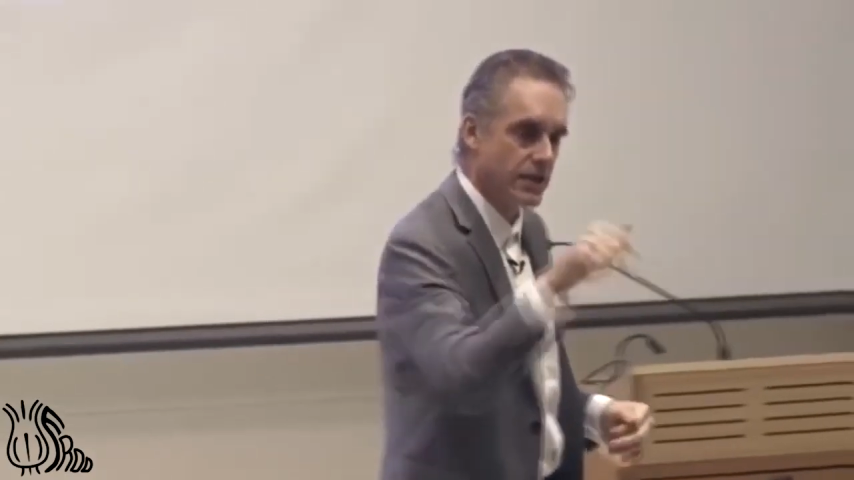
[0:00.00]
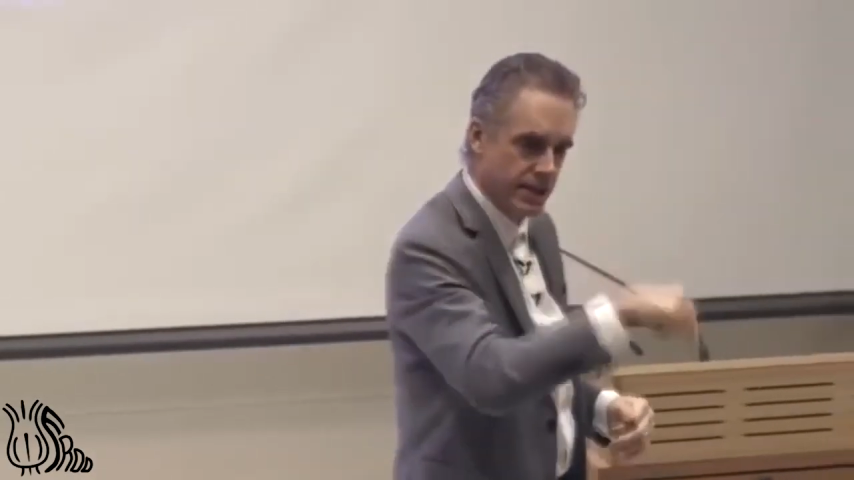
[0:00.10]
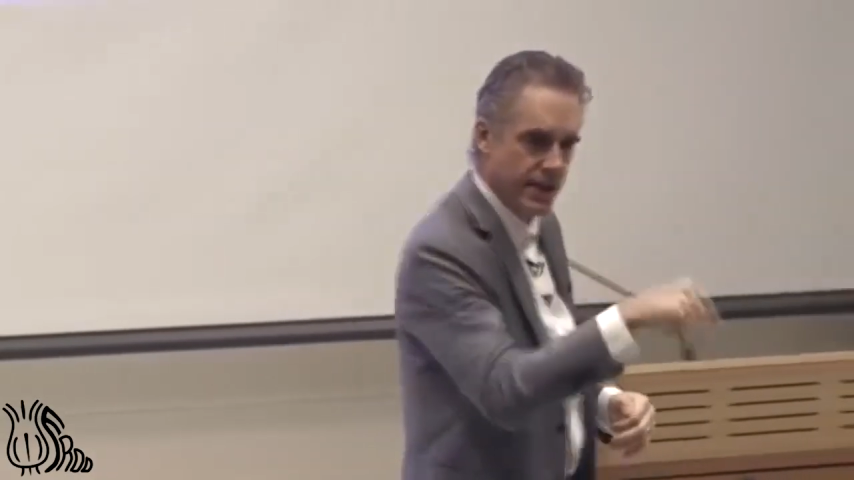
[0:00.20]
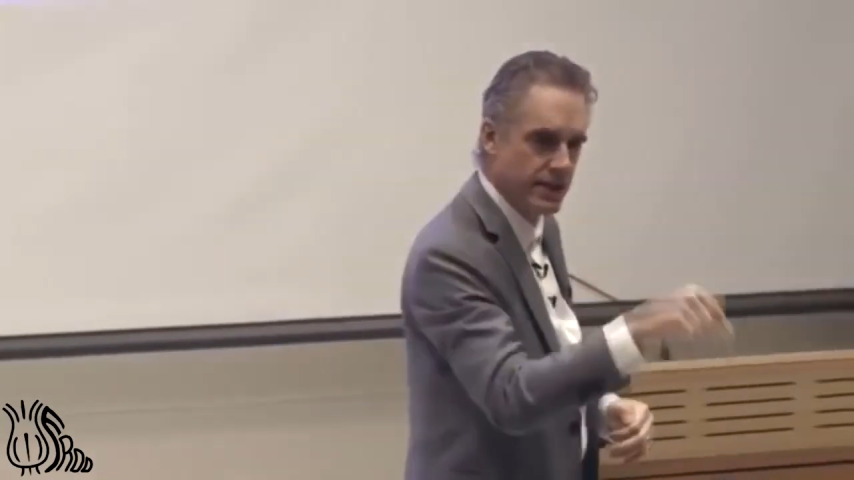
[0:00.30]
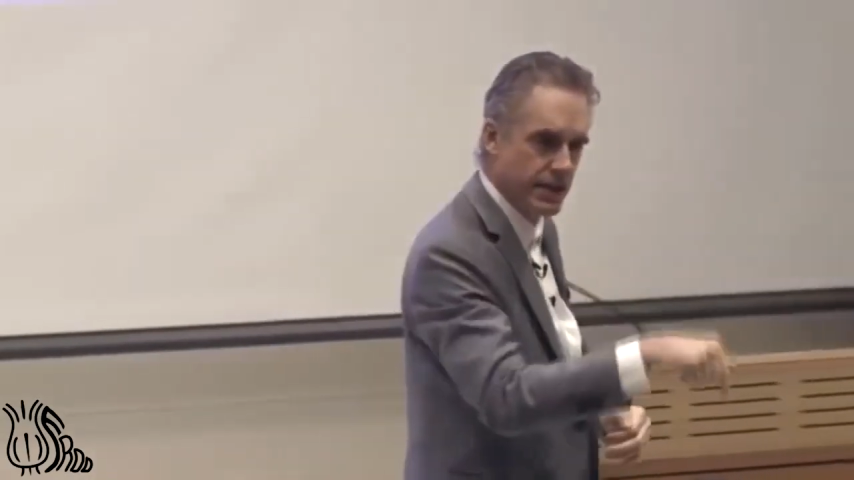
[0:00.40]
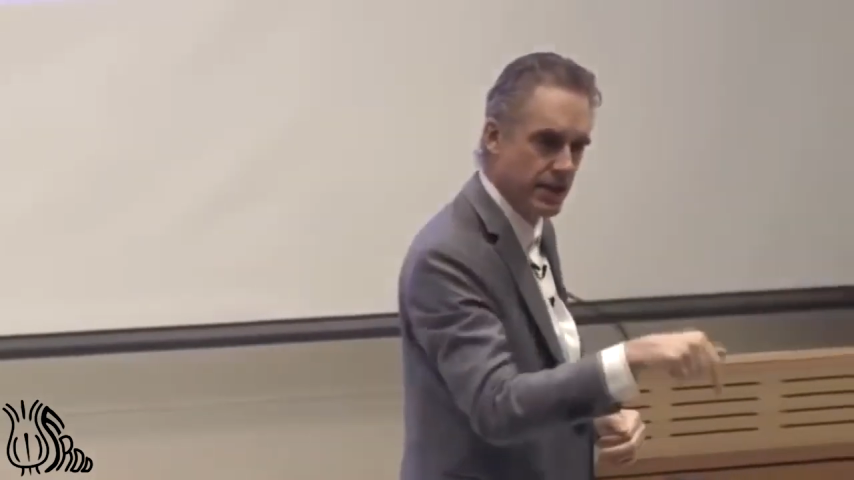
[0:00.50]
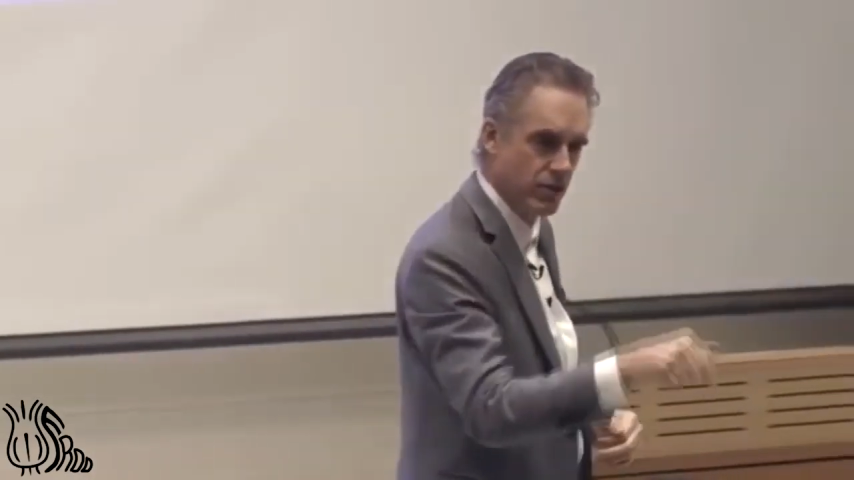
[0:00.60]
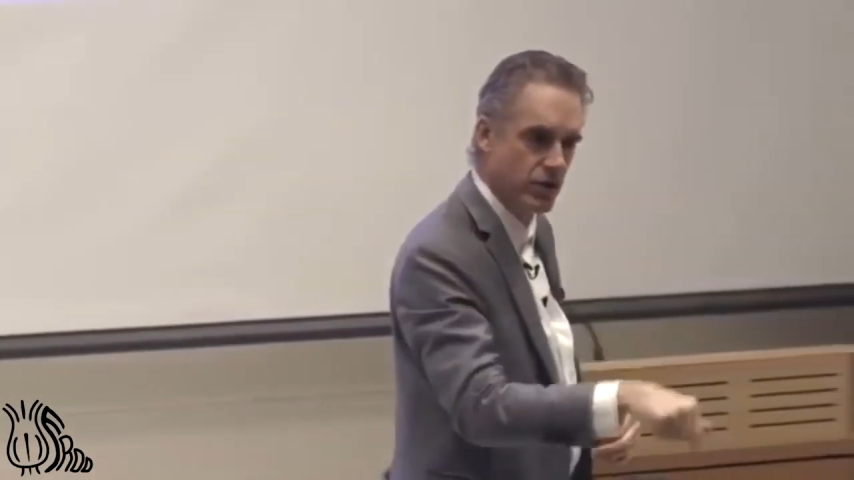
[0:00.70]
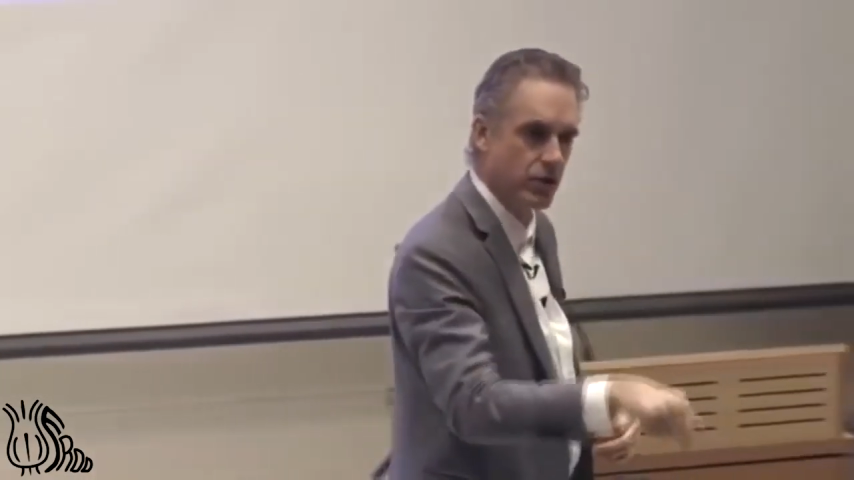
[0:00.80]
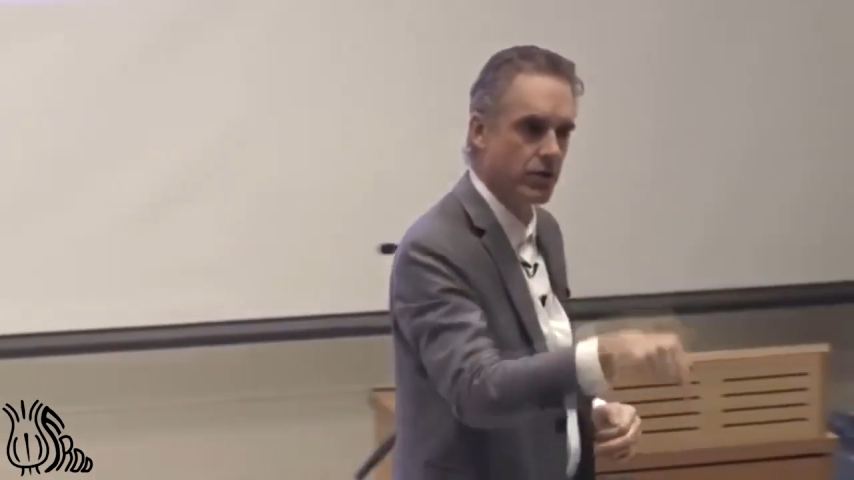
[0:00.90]
the things that you
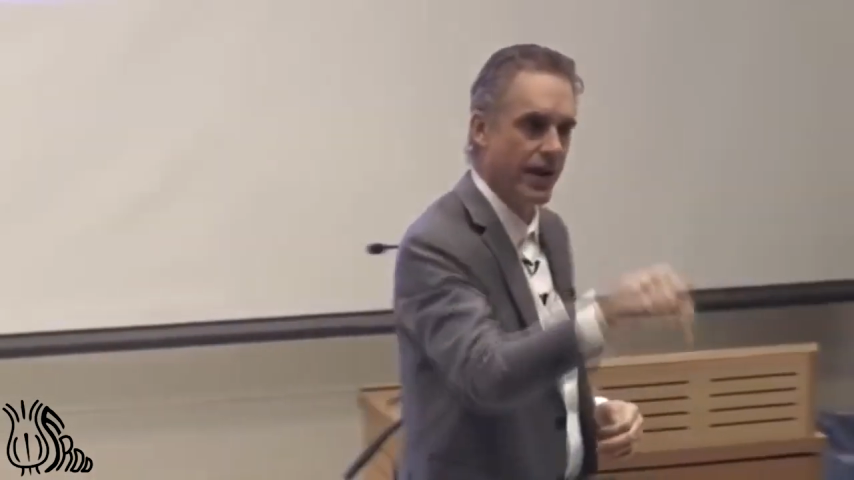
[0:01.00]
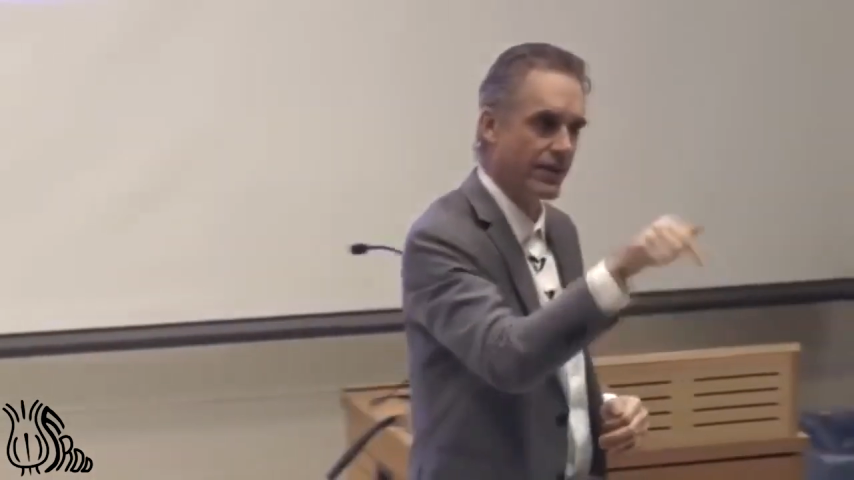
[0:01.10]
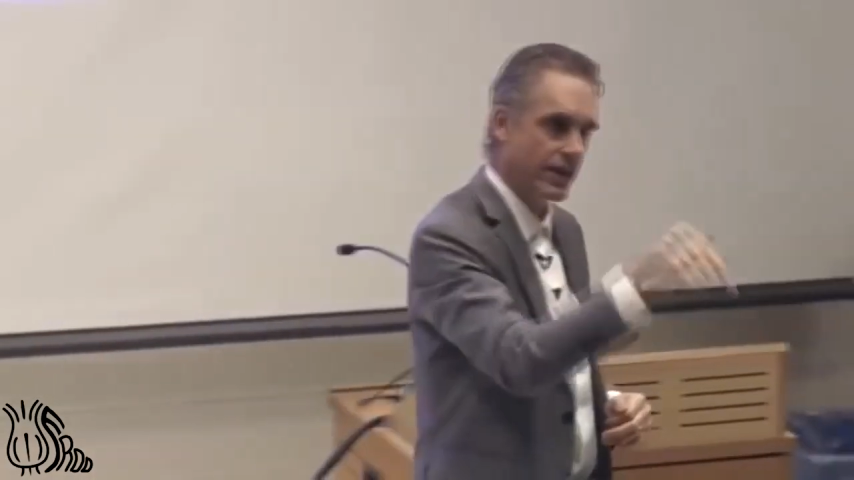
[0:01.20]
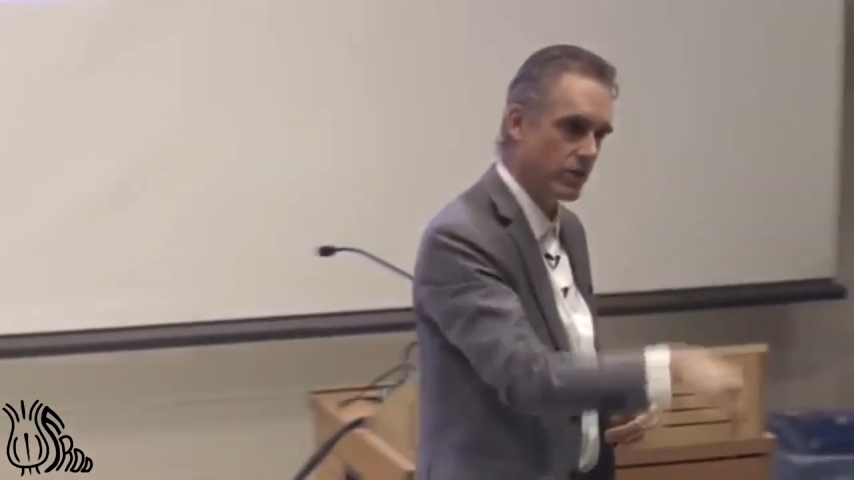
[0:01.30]
do and that